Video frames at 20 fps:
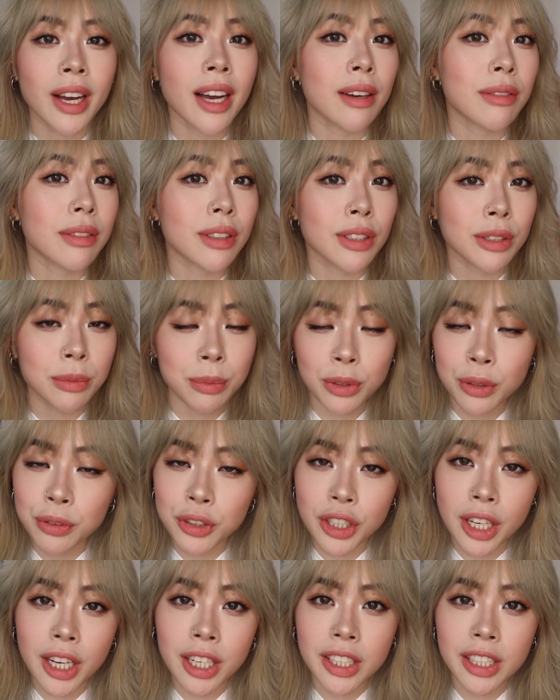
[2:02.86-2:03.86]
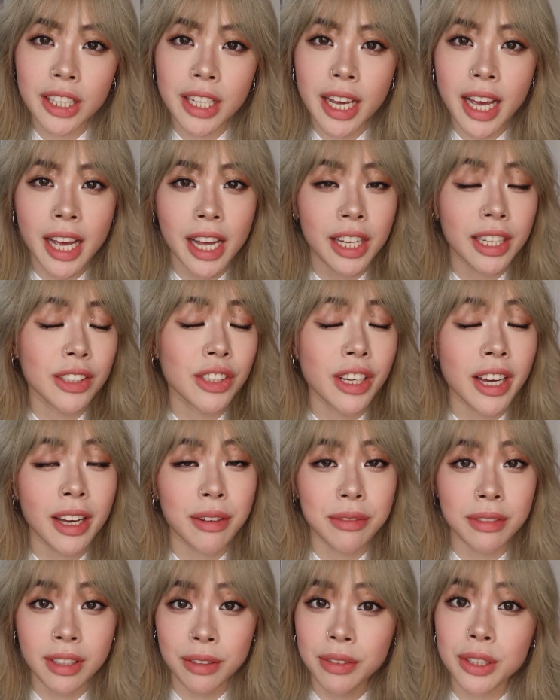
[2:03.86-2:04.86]
have a smooth journey and you
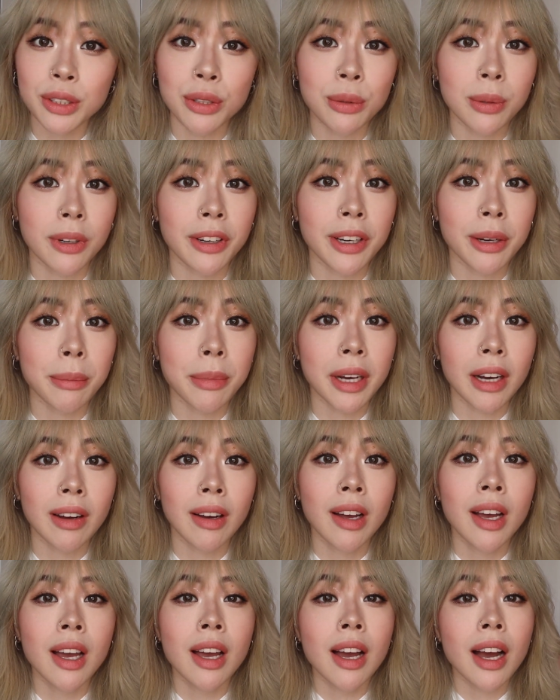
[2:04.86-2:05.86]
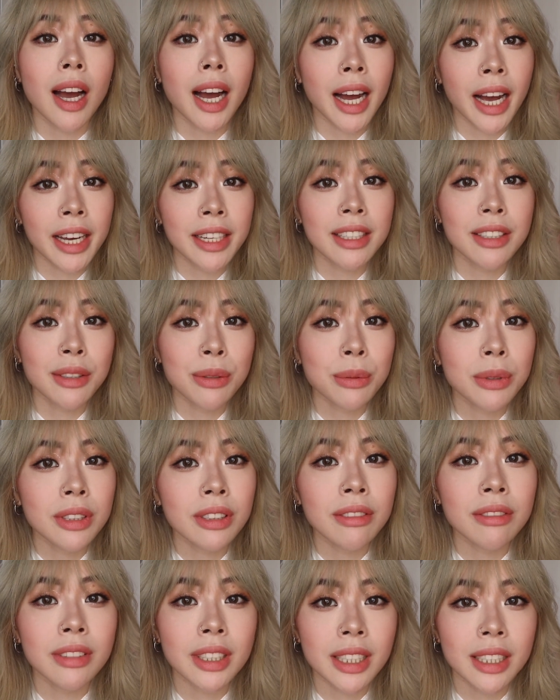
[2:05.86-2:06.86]
have nothing to worry about. I didn't want
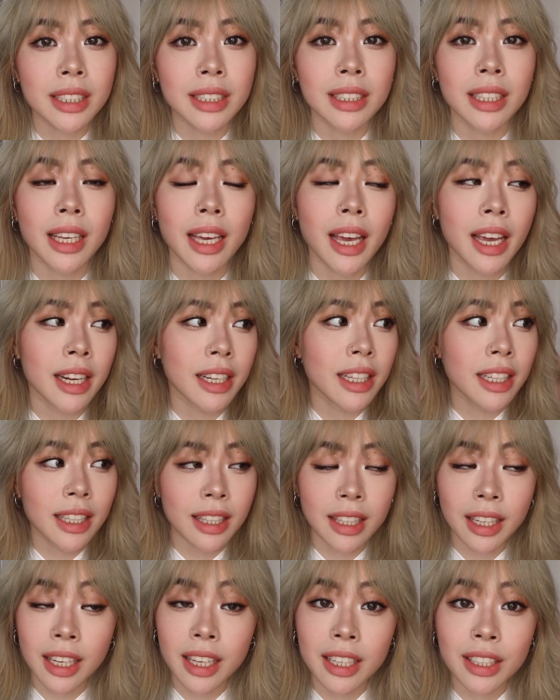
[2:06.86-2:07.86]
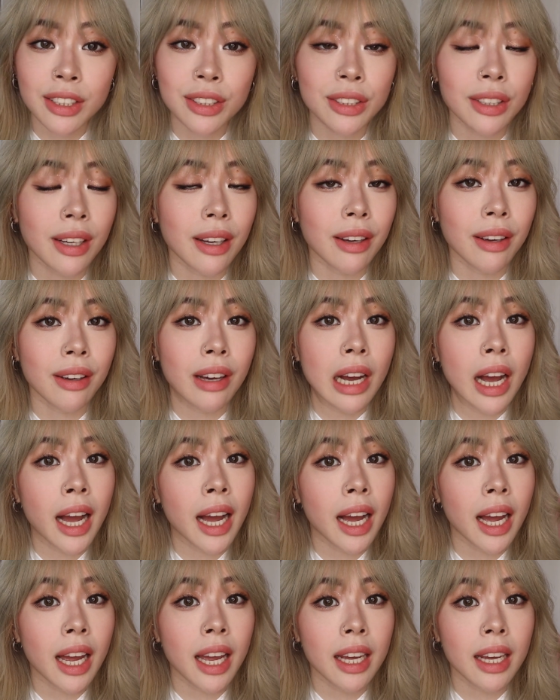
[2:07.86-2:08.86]
to risk anything, so
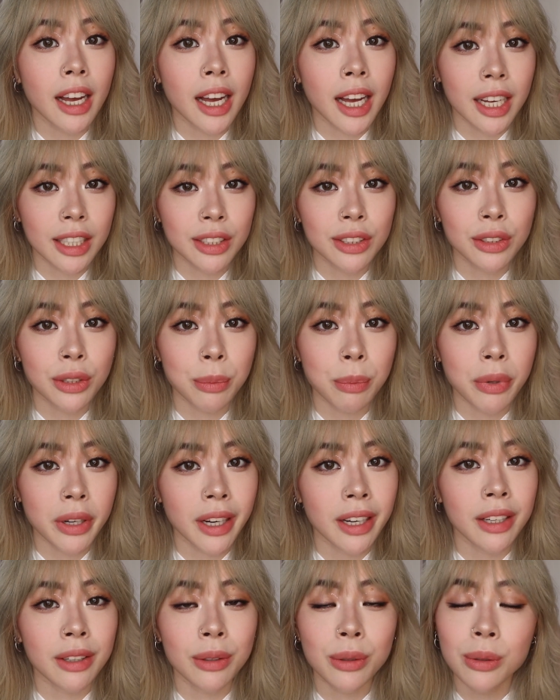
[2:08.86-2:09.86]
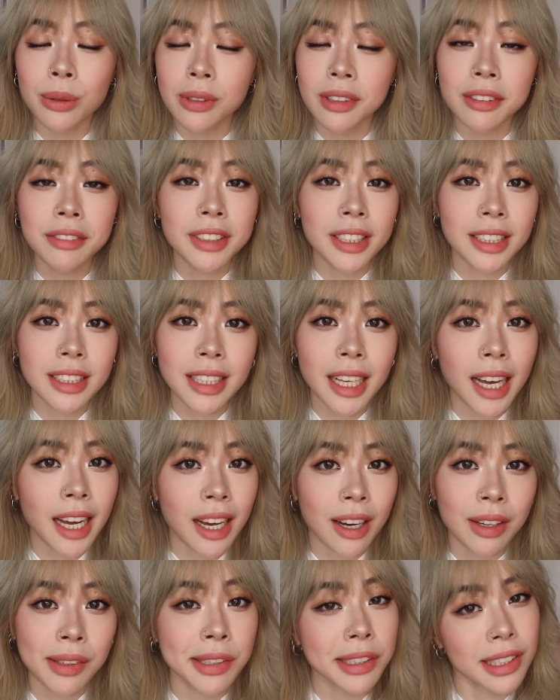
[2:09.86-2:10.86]
I had to print all of these
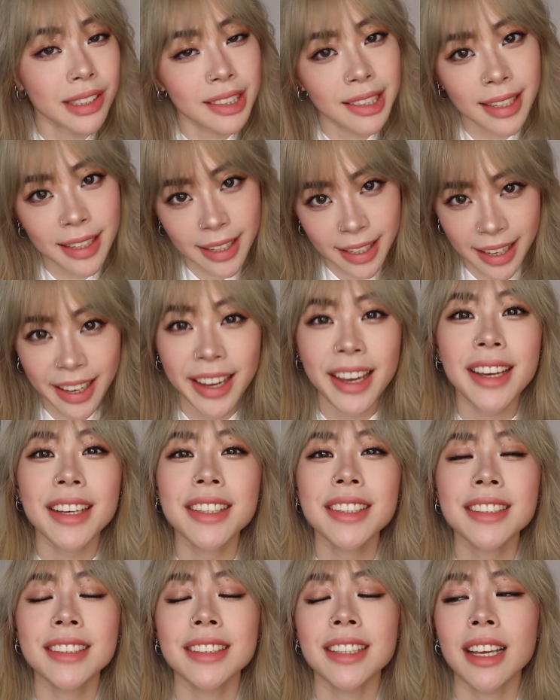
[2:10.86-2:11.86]
out just in case.